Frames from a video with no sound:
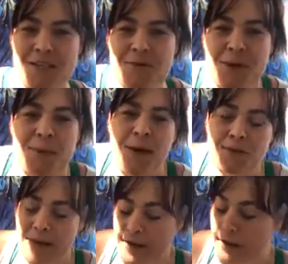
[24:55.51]
read about
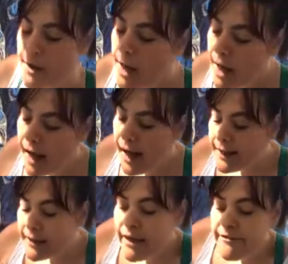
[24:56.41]
Ryder. I
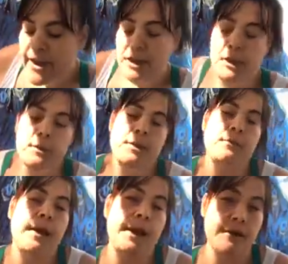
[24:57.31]
love that you and
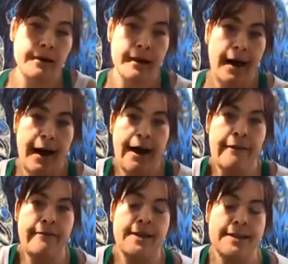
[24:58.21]
Ryder have
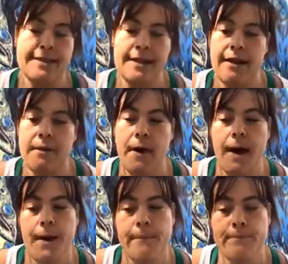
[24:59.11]
this
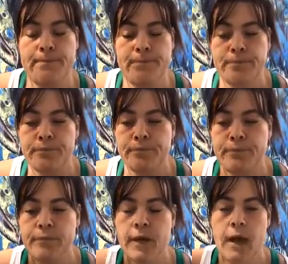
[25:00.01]
um,
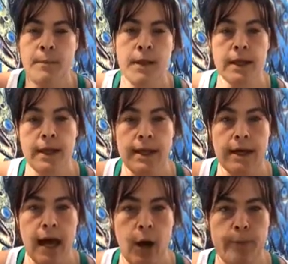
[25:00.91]
ability to
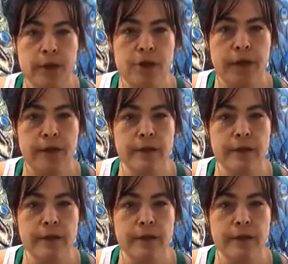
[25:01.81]
help each other